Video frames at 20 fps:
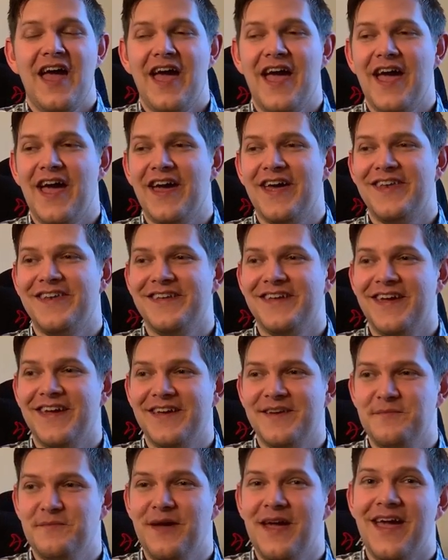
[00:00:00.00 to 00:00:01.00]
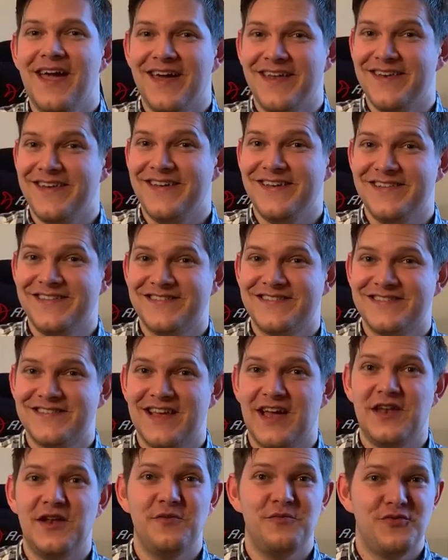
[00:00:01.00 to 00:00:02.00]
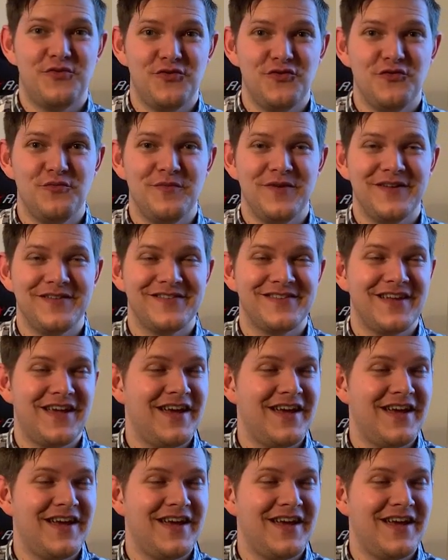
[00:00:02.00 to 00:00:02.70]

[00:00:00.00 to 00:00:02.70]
and man, it's an improvement.